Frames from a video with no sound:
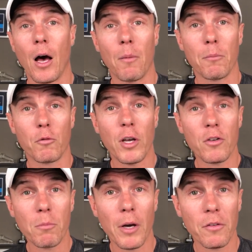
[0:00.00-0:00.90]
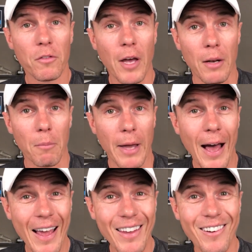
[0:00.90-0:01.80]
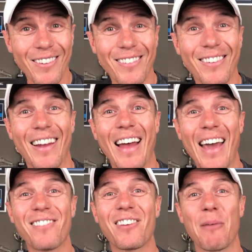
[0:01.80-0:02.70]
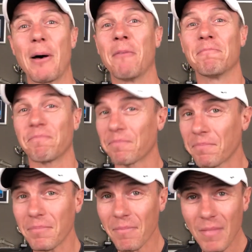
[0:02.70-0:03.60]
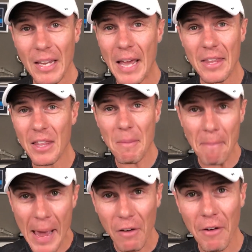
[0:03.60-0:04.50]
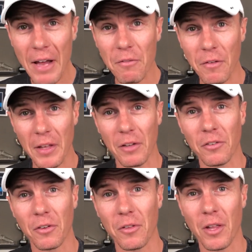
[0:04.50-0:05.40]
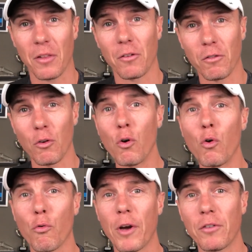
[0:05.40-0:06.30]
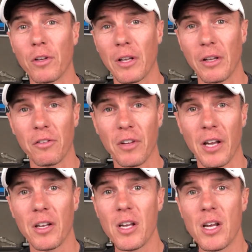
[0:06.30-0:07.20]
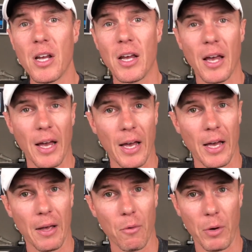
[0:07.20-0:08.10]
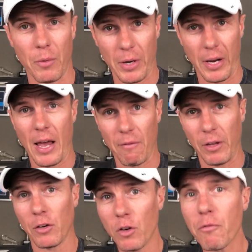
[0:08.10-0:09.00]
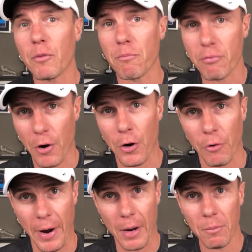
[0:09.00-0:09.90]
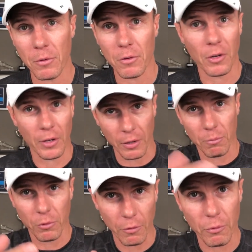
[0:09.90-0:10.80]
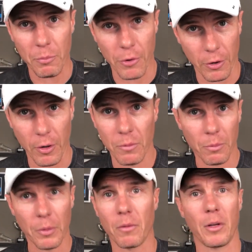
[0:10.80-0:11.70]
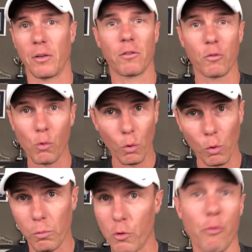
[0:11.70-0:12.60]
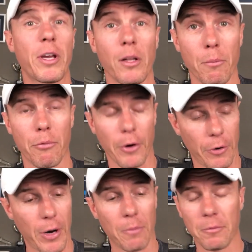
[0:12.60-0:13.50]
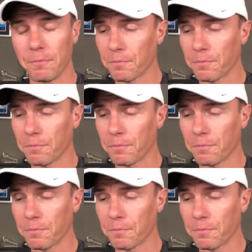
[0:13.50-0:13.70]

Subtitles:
I'm teaching my son, my 8-year-old son, HTML. And the background for this is that the school recently said we're going to have like different programs, not like software programs, but like school curriculum programs,